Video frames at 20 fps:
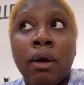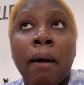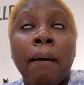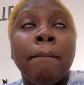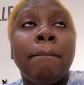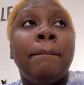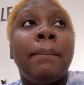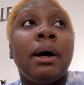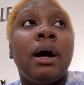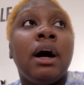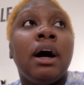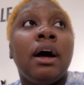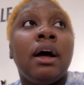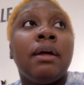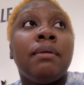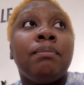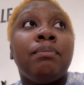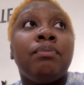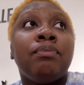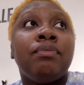
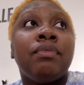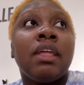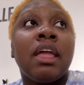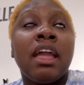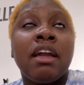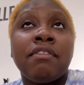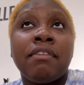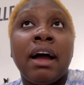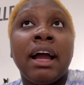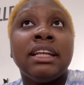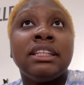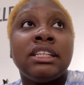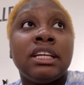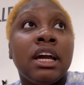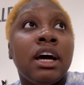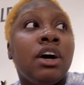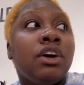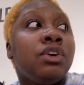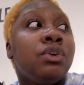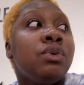But if I
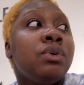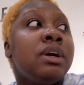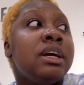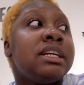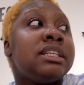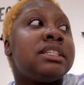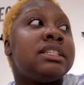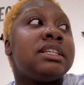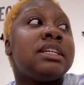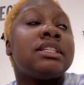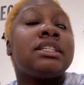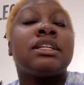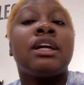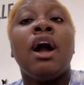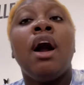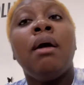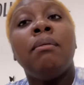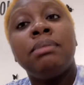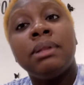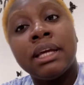tell you it's this
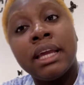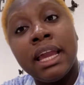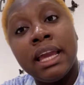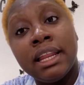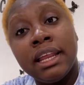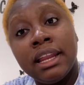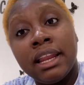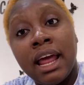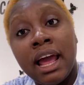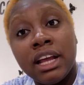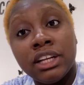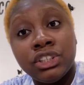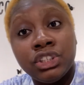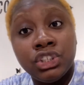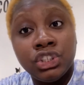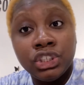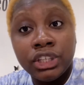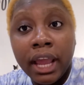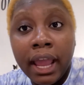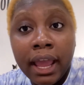complicated ass
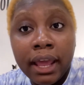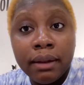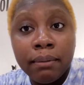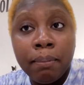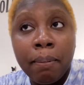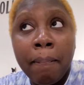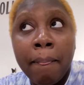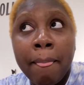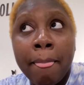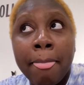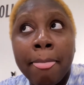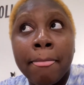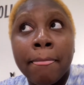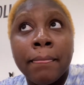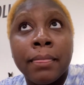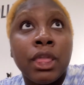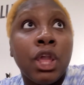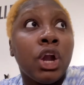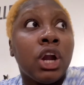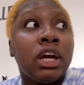shit,
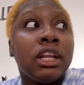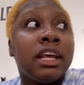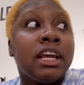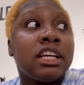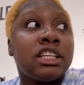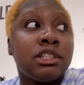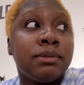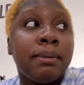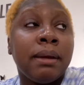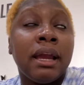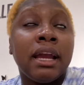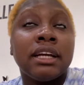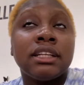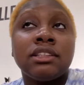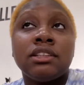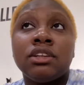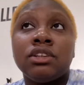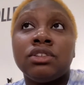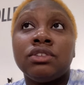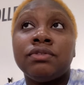you're gonna
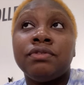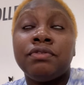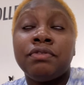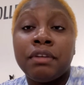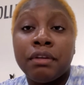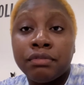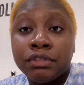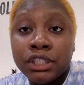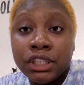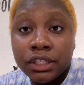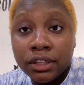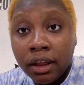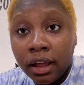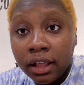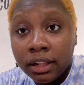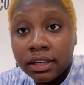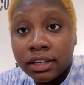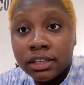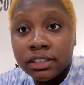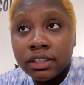expect
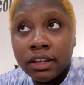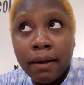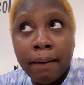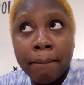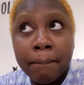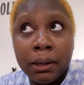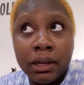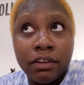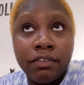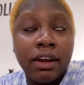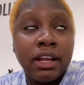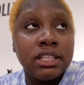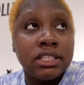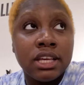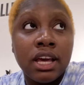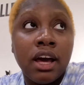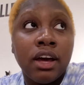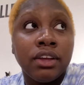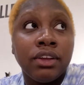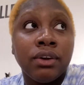$15. But if I
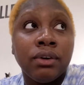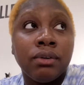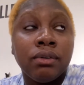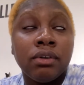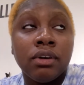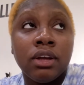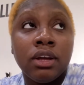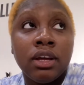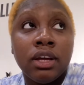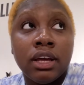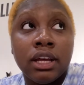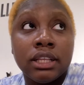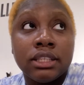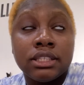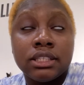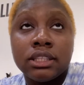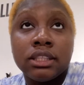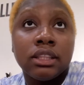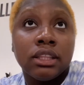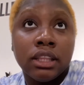tell you
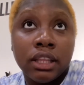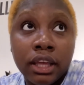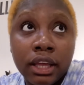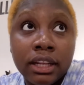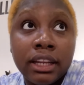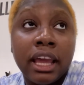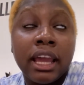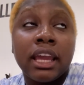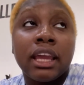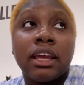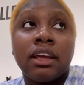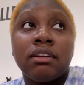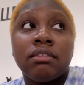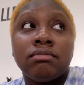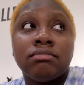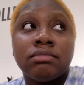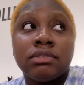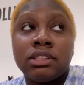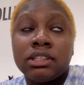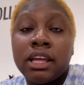it's
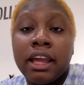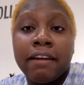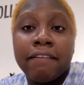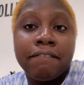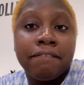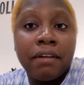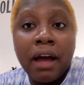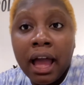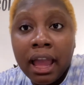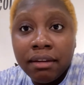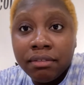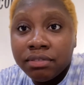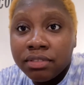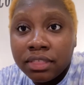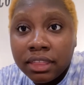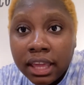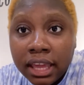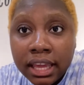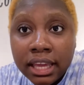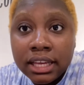like 5
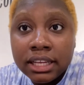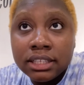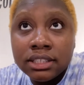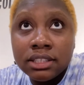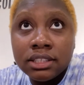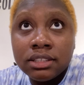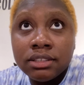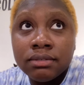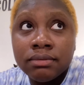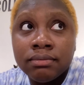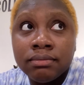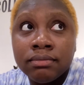things,